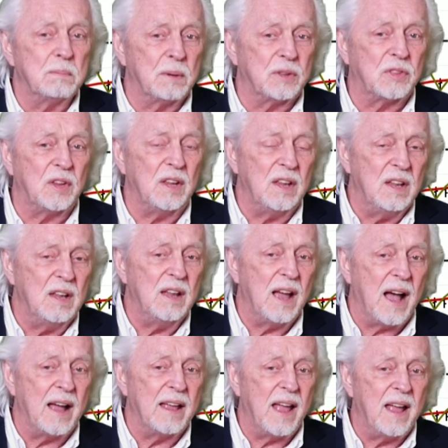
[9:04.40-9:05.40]
but the
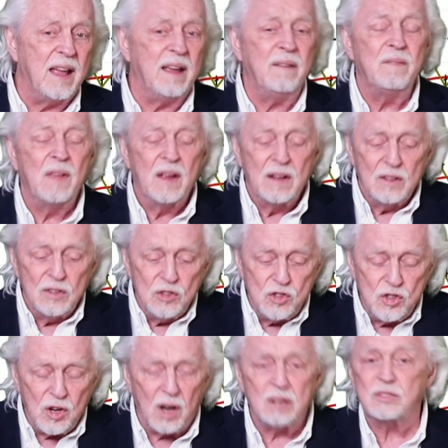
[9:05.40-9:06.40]
EIA
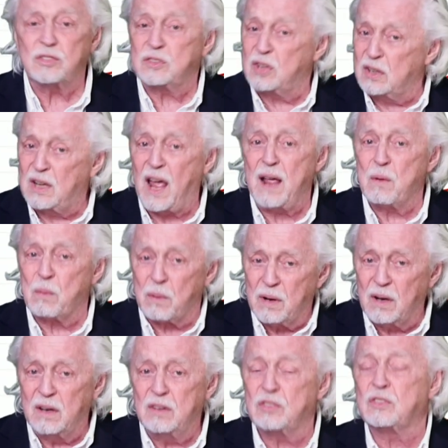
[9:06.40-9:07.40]
just today
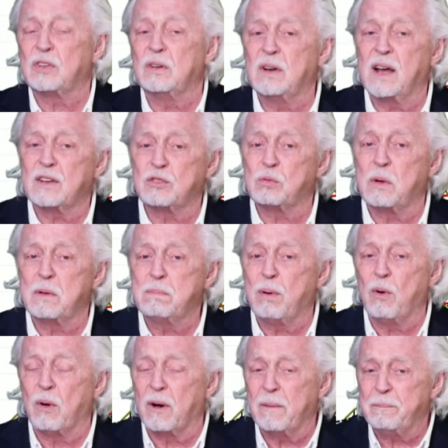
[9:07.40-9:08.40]
released their next
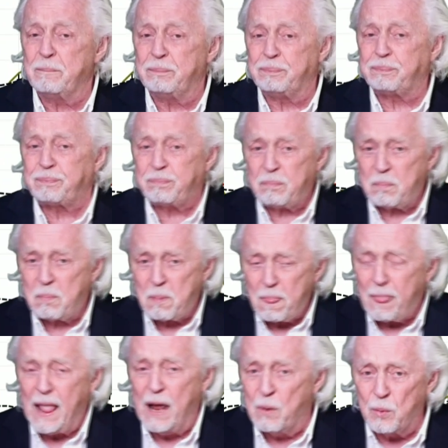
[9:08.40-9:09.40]
report.
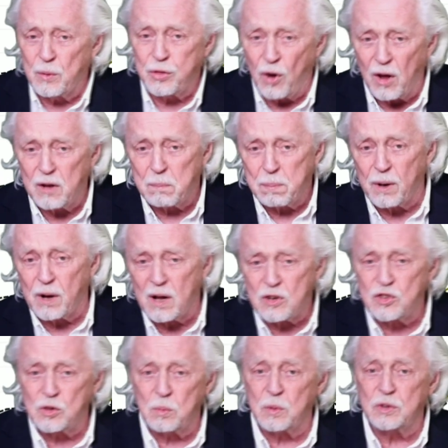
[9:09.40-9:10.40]
And with all the
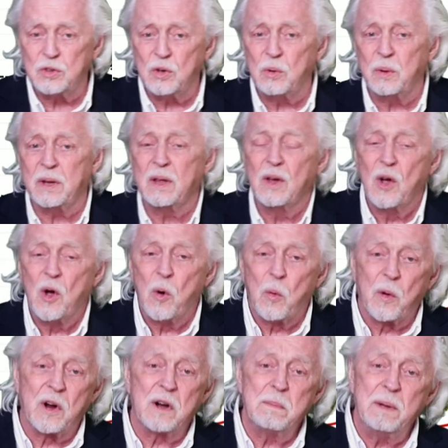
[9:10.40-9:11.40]
production we're doing,
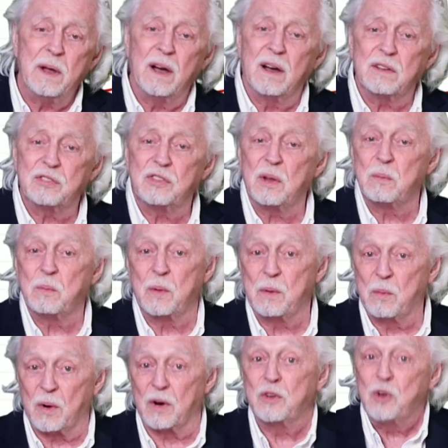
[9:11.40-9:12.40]
we're going to be less than we
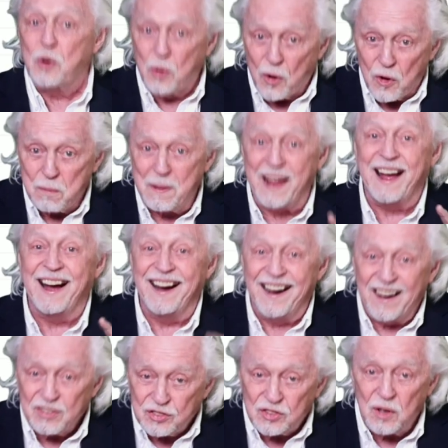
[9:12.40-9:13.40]
were. You heard me,
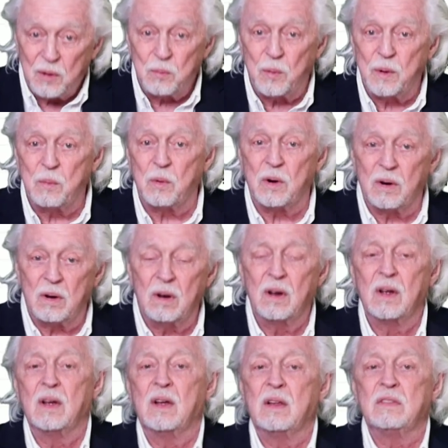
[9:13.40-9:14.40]
less than we were
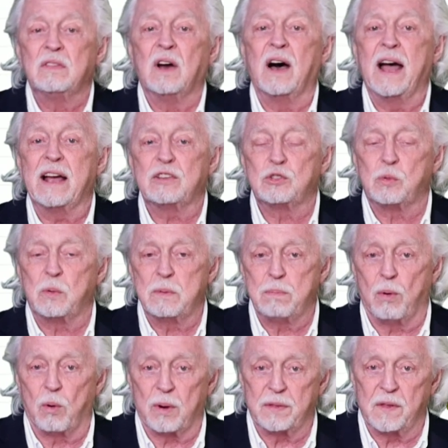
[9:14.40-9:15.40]
the last
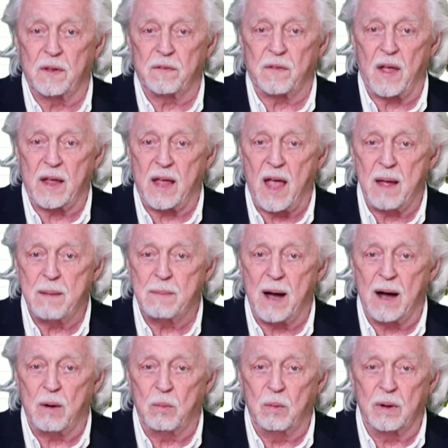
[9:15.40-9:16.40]
report that they came
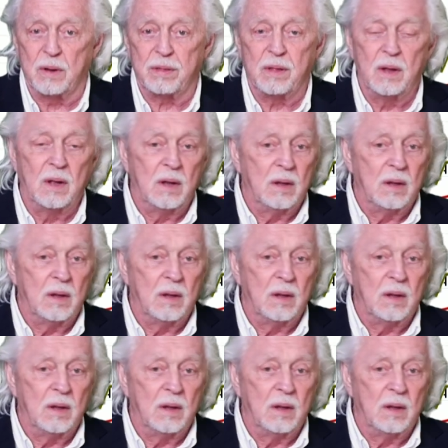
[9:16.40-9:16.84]
out with.